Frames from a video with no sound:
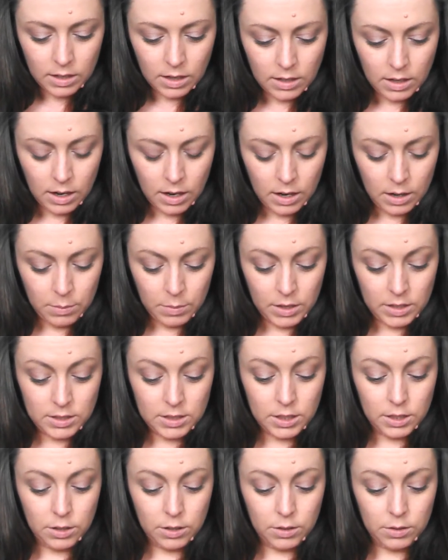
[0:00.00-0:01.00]

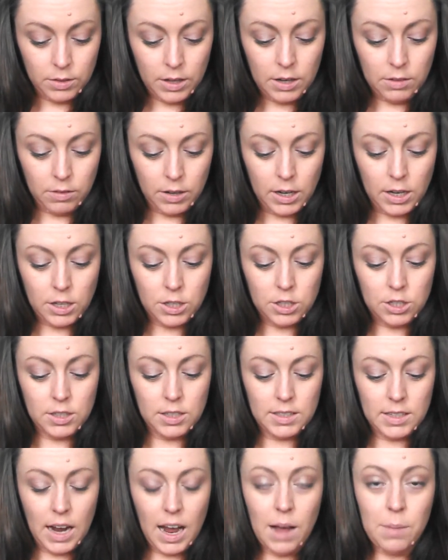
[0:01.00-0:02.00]
until they reach
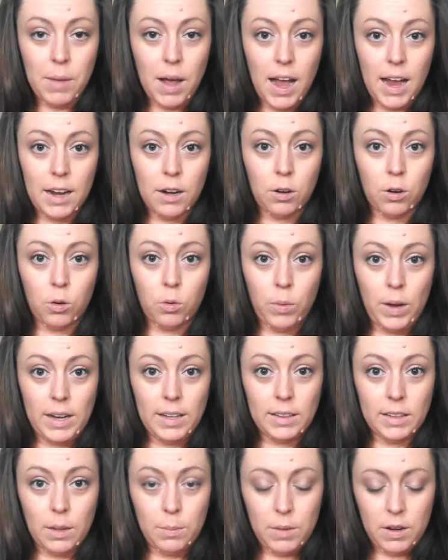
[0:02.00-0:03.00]
the top height or
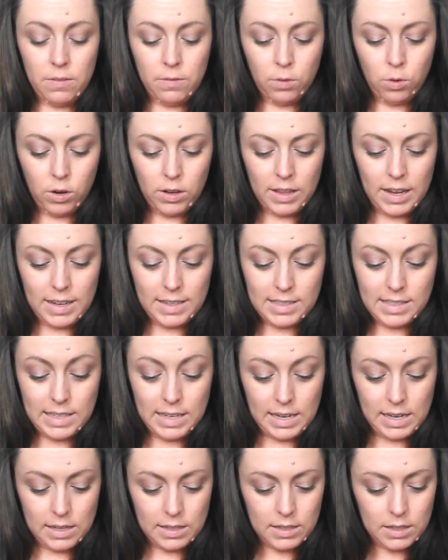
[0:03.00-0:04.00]
weight limit for that
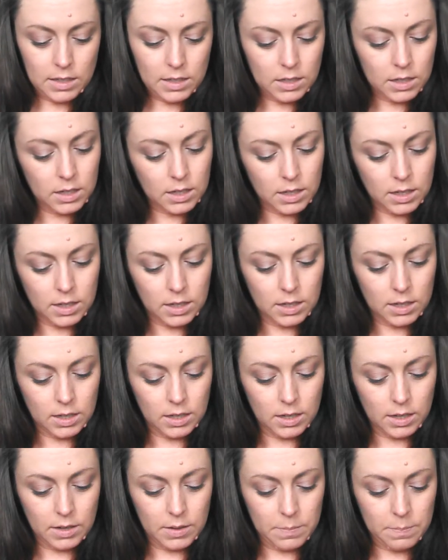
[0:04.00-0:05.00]
seat.
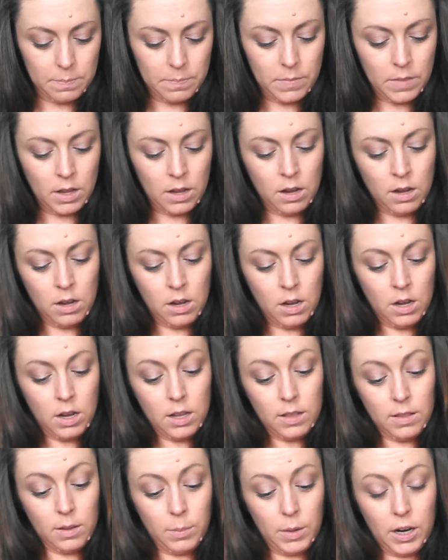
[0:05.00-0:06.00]

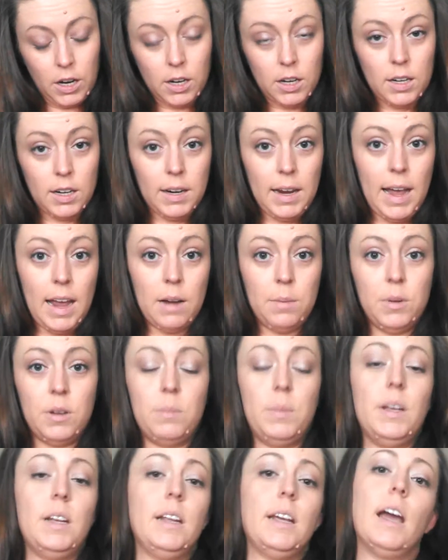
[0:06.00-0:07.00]
The American Academy
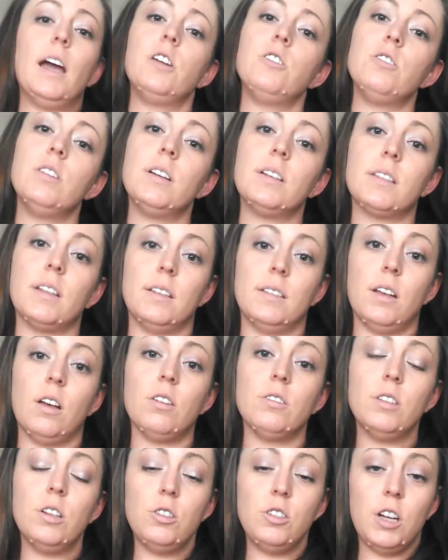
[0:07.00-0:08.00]
of Pediatrics has
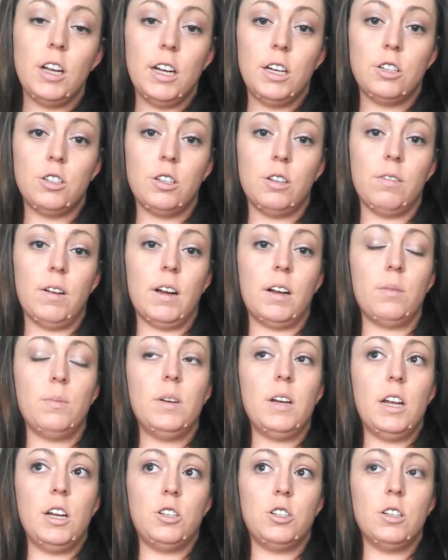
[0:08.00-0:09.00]
also changed their
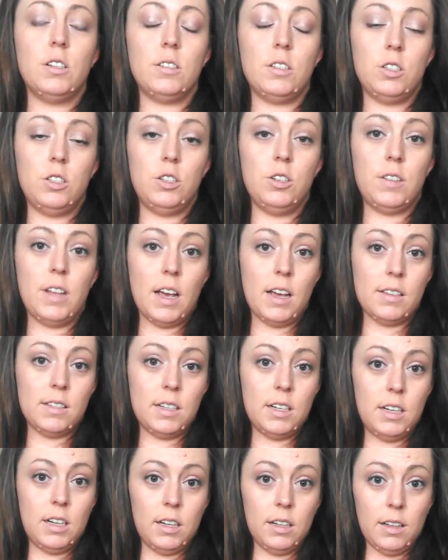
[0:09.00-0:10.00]
recommendations in
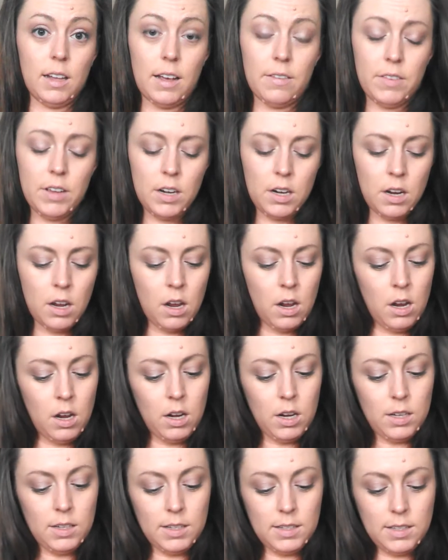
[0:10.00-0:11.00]
2011
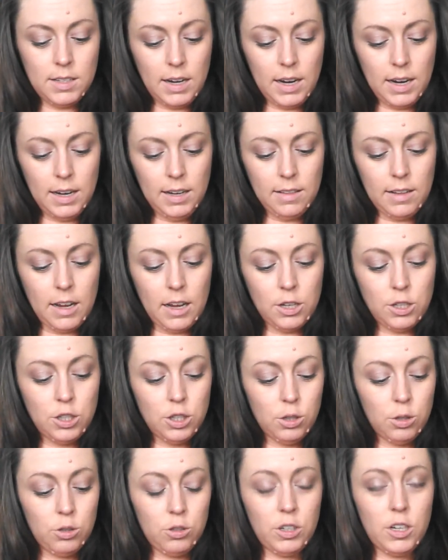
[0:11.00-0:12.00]
to say that
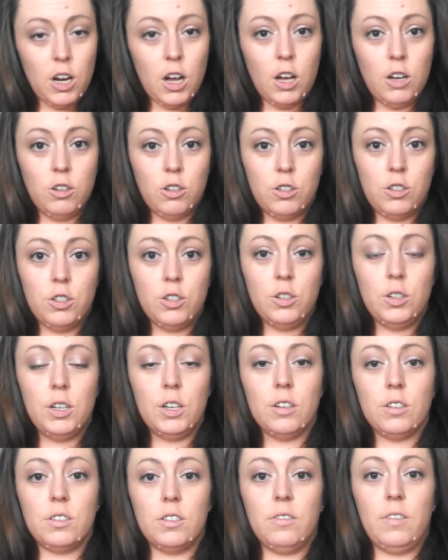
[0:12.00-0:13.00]
children under 2
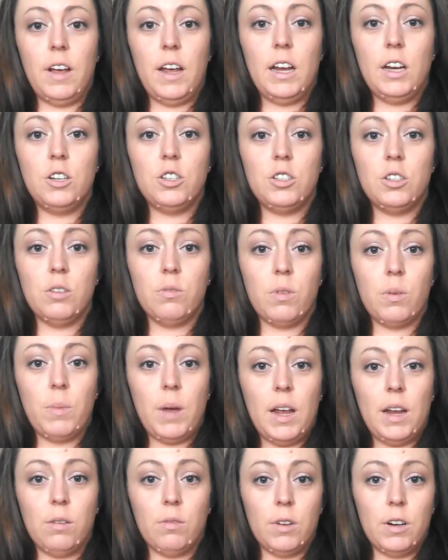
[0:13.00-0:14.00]
years of age should
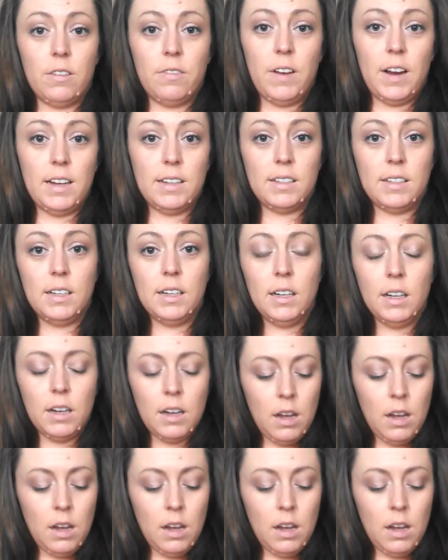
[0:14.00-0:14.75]
remain rear-facing,